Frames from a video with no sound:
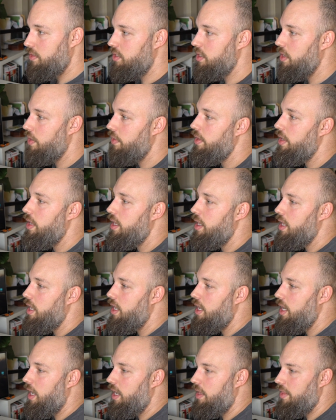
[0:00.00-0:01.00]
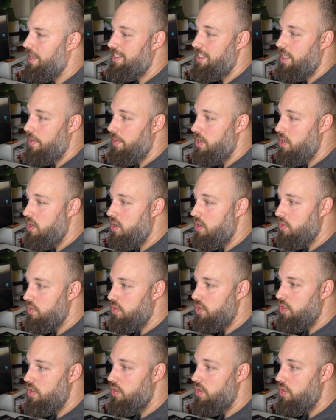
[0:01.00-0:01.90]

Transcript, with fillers: So uh, that's how it knows